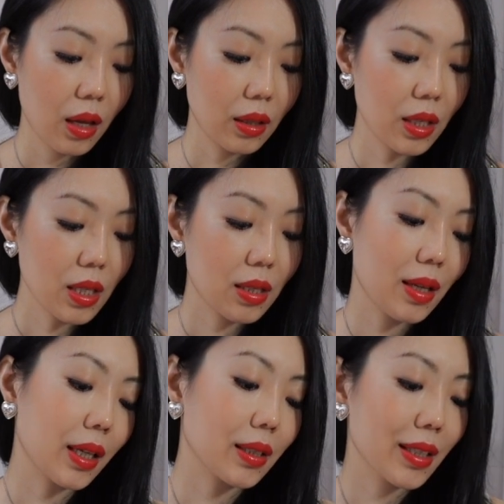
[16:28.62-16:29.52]
This
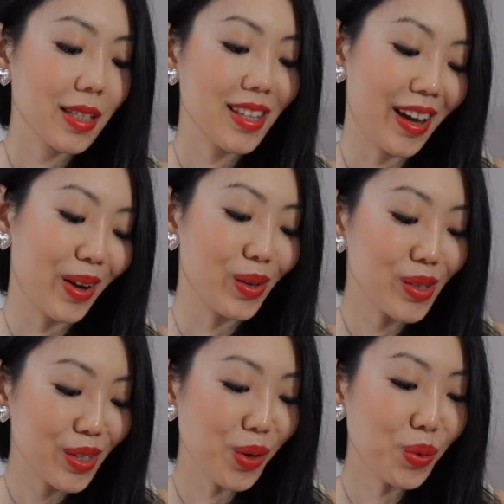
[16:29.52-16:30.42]
necklace I
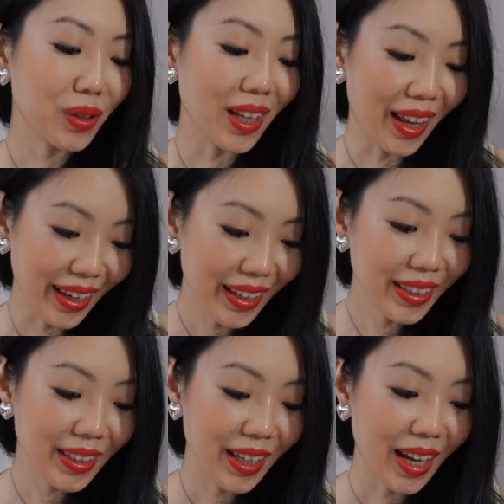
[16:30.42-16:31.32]
also
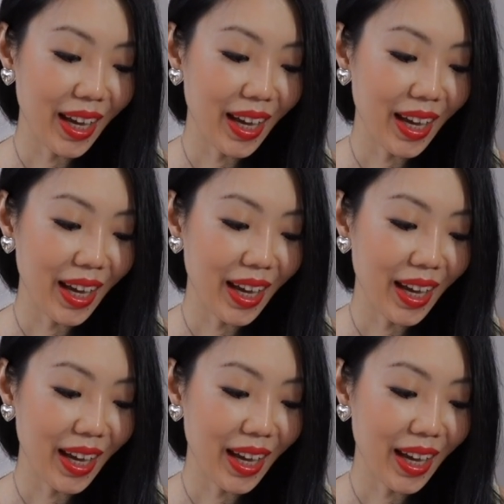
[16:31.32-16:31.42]
like.